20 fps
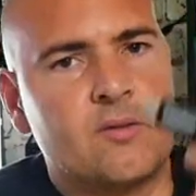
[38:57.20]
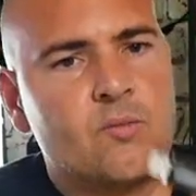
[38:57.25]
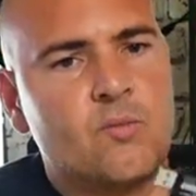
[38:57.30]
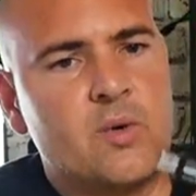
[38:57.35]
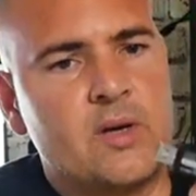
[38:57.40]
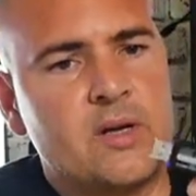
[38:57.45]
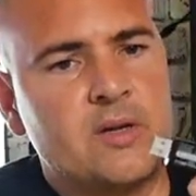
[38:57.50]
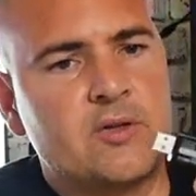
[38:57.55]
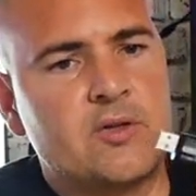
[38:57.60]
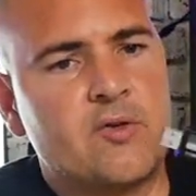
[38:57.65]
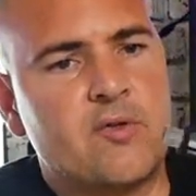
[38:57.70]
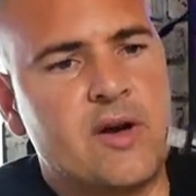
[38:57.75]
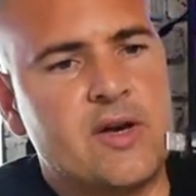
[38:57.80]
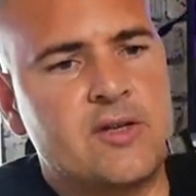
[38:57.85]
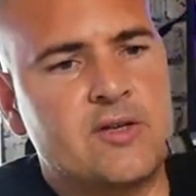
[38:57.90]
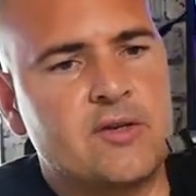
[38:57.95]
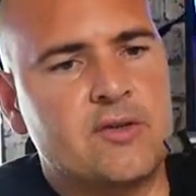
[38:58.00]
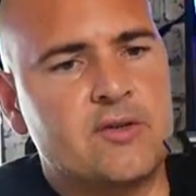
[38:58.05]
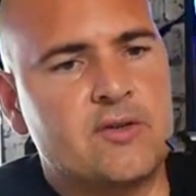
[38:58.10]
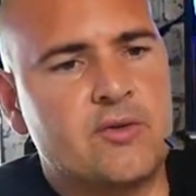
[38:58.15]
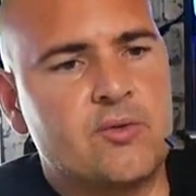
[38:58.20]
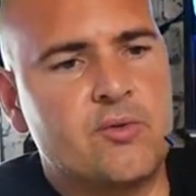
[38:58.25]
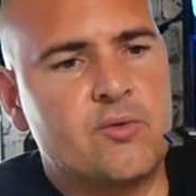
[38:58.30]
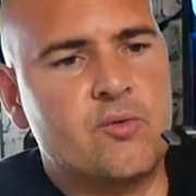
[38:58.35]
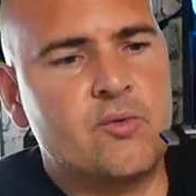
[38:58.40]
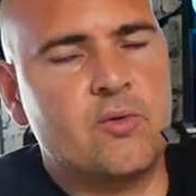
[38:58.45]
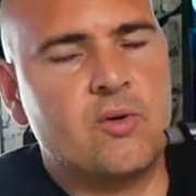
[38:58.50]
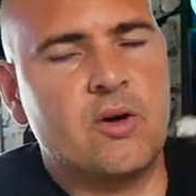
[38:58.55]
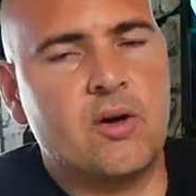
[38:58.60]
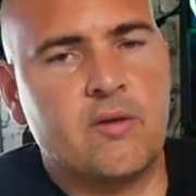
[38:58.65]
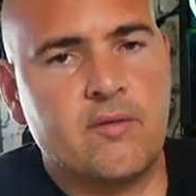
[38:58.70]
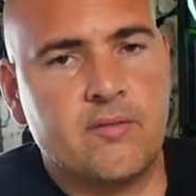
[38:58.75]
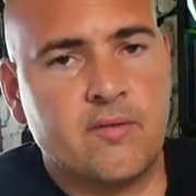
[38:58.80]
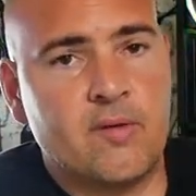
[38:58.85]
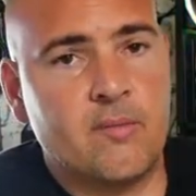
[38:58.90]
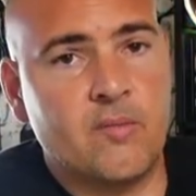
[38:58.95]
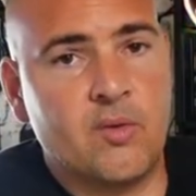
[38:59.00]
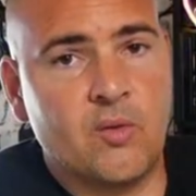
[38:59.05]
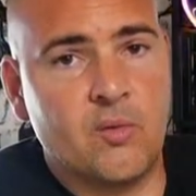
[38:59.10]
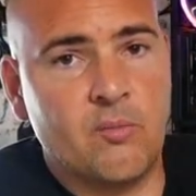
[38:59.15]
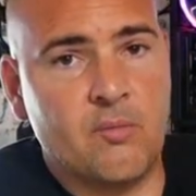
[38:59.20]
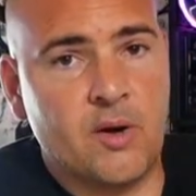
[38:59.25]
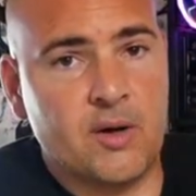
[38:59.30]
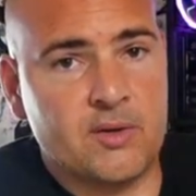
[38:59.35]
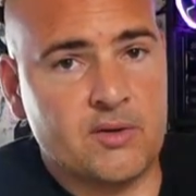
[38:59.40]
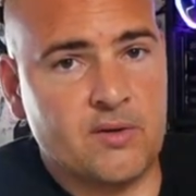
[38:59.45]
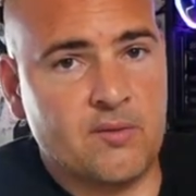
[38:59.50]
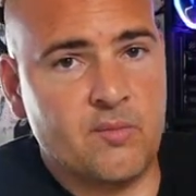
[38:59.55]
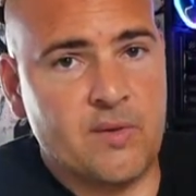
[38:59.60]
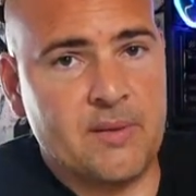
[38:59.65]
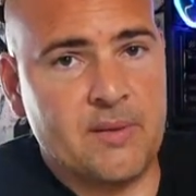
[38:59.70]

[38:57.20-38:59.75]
Windows creation tool, from the Microsoft